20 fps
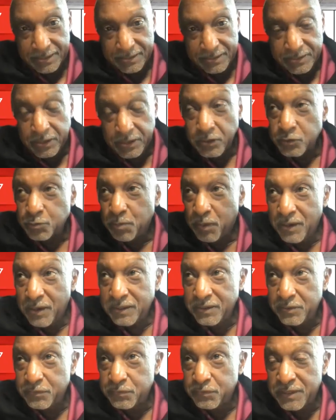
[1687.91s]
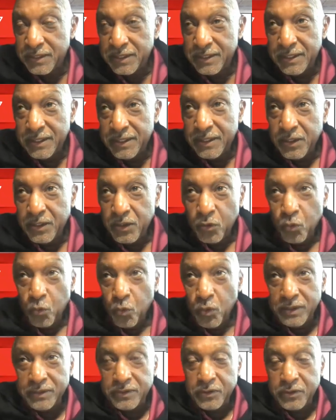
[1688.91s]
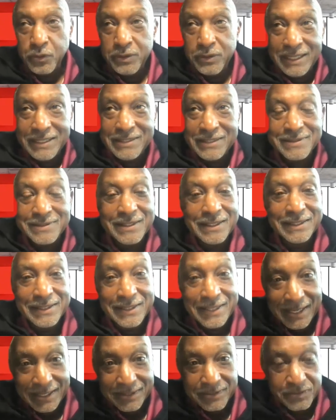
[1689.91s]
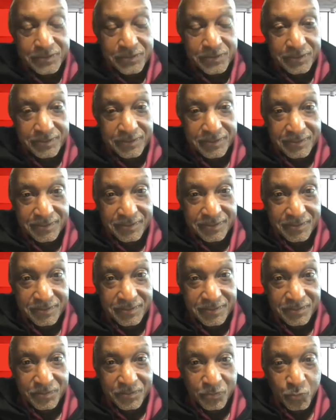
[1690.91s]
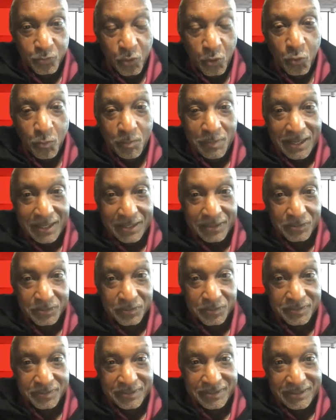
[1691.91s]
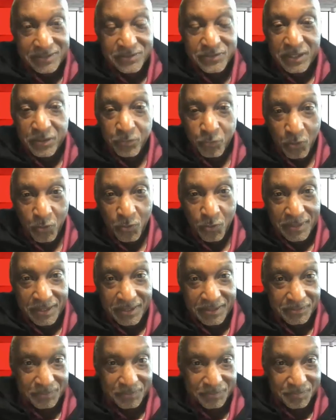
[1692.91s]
See, because part of what creates the next role model is a role model.